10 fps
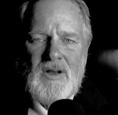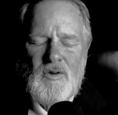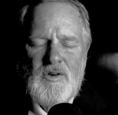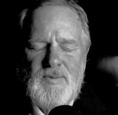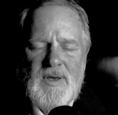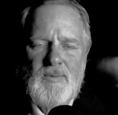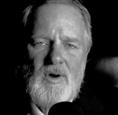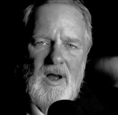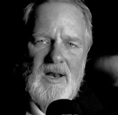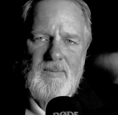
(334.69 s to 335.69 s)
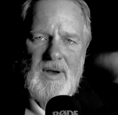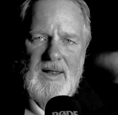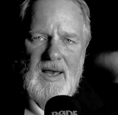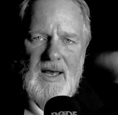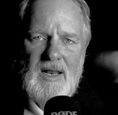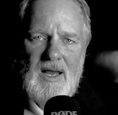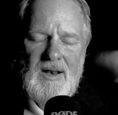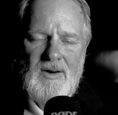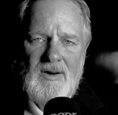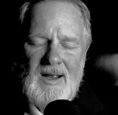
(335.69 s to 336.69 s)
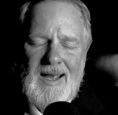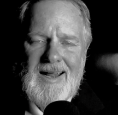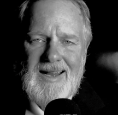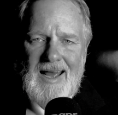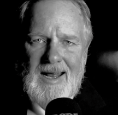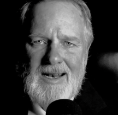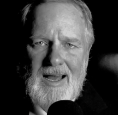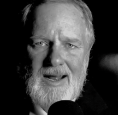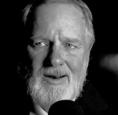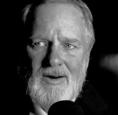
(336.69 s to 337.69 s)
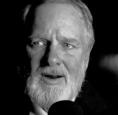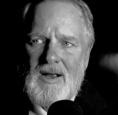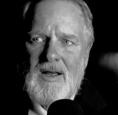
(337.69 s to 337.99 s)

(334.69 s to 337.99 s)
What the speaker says: who's being brought in by the headliner and the headliner,